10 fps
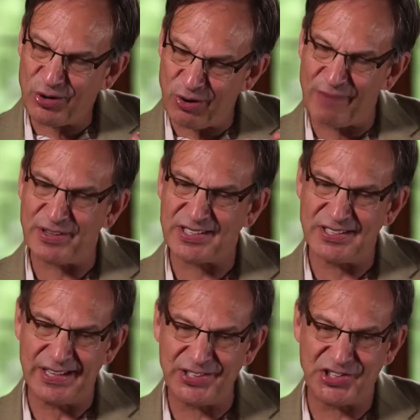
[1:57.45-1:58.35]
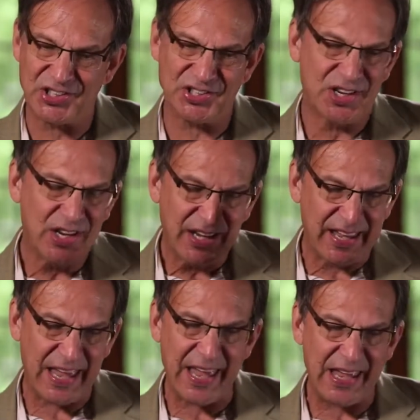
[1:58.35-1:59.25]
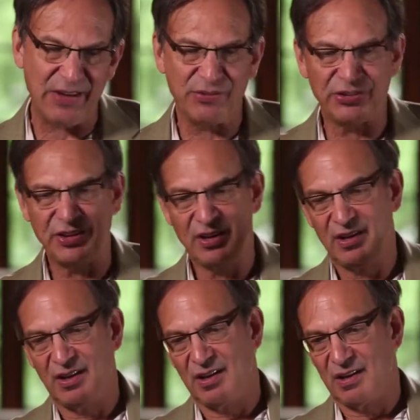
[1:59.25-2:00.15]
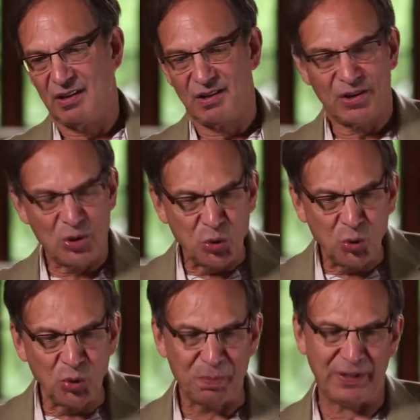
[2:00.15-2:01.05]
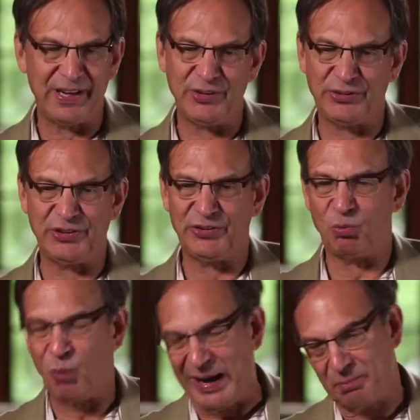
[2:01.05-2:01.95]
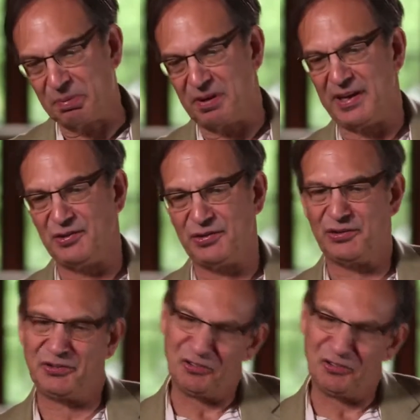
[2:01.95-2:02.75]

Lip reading: crevice niches, caves, cool places, wet places,